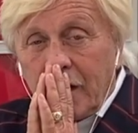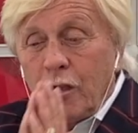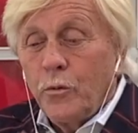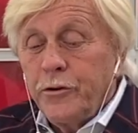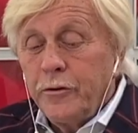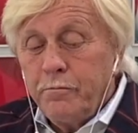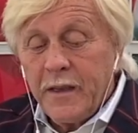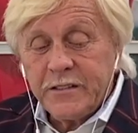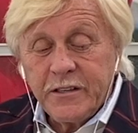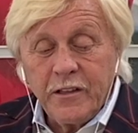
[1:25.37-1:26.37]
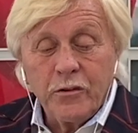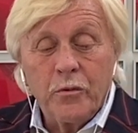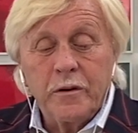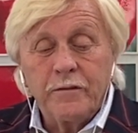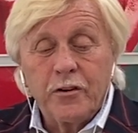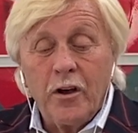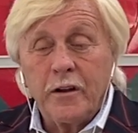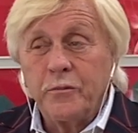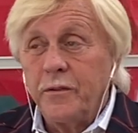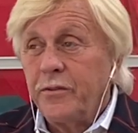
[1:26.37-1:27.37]
When you're mixing the Word of
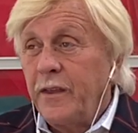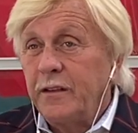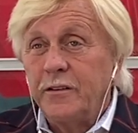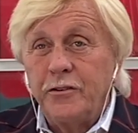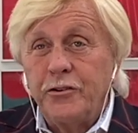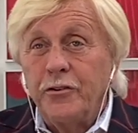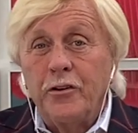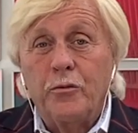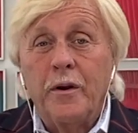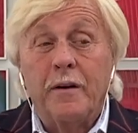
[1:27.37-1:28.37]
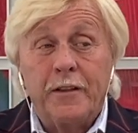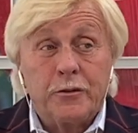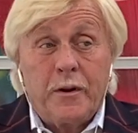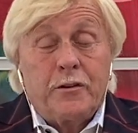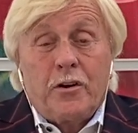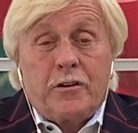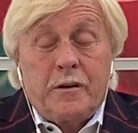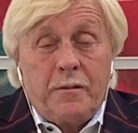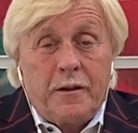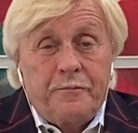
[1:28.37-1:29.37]
God with things that you're not aware of, that's what I talked
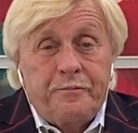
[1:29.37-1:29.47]
about